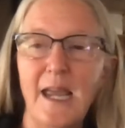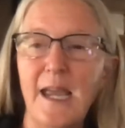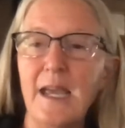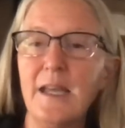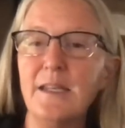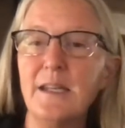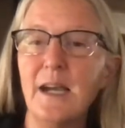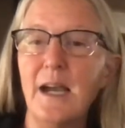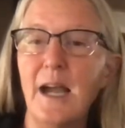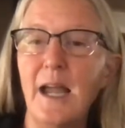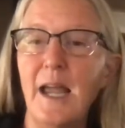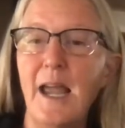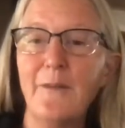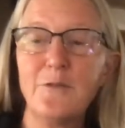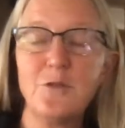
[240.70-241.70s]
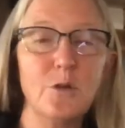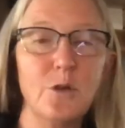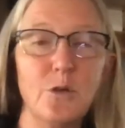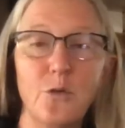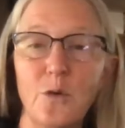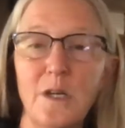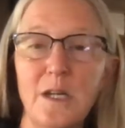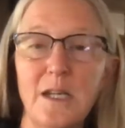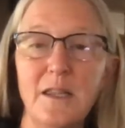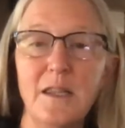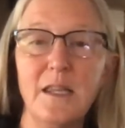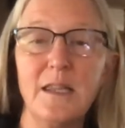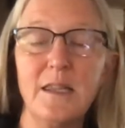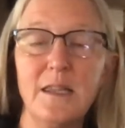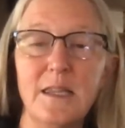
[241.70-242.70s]
And I have to agree
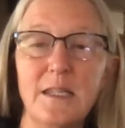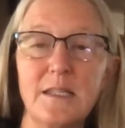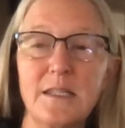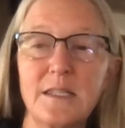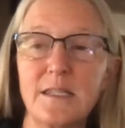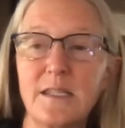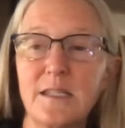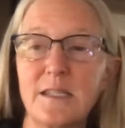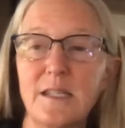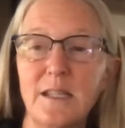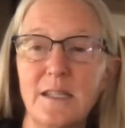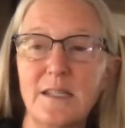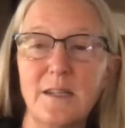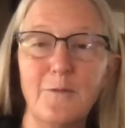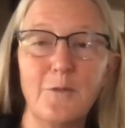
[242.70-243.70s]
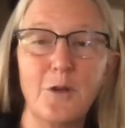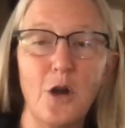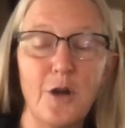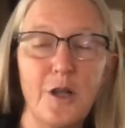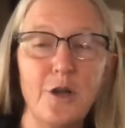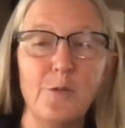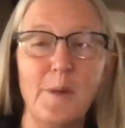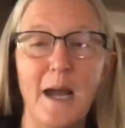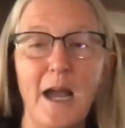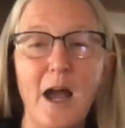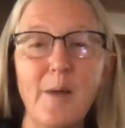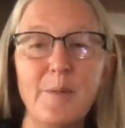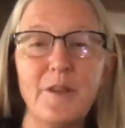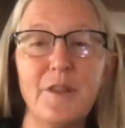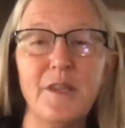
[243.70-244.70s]
that this dilative
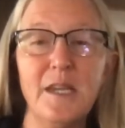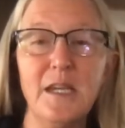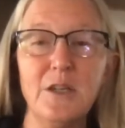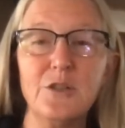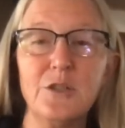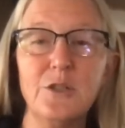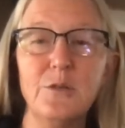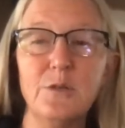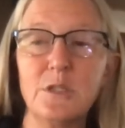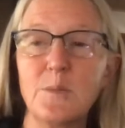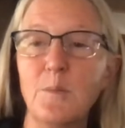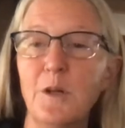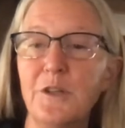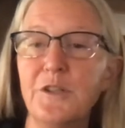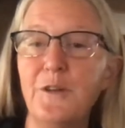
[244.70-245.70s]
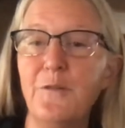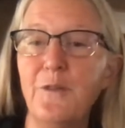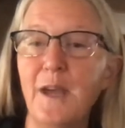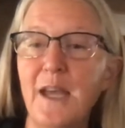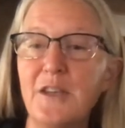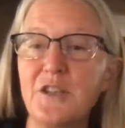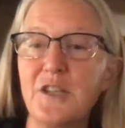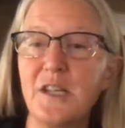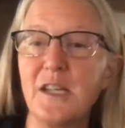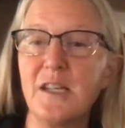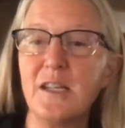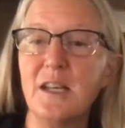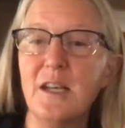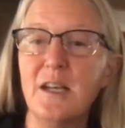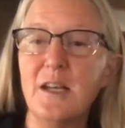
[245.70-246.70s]
cardiomyopathy issue is
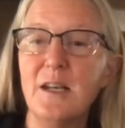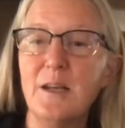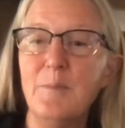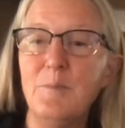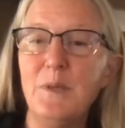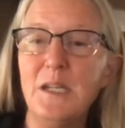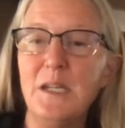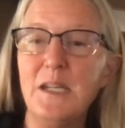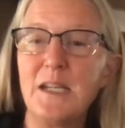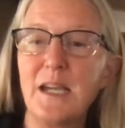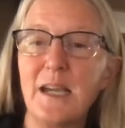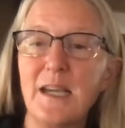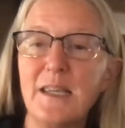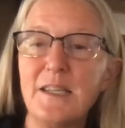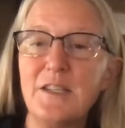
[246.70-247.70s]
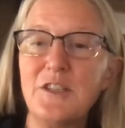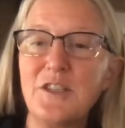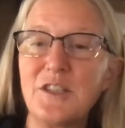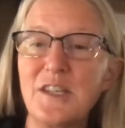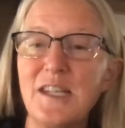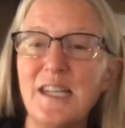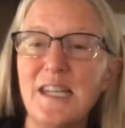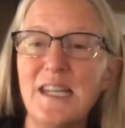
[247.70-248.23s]
multifaceted, because